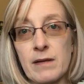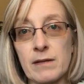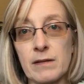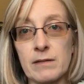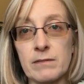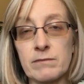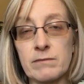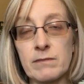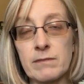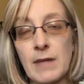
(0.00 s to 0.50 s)

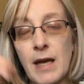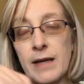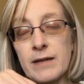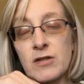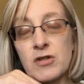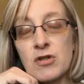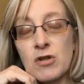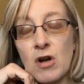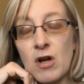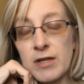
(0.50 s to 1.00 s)
the
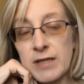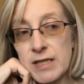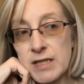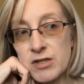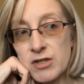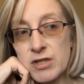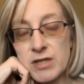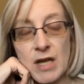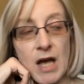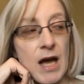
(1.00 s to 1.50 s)
extra on
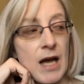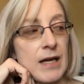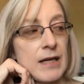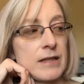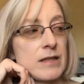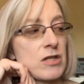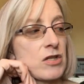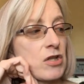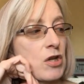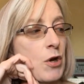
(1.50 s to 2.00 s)
each
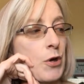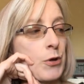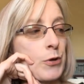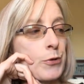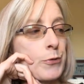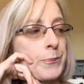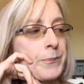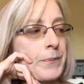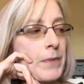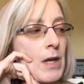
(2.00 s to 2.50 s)
side.
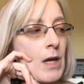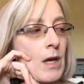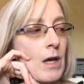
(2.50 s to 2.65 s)
So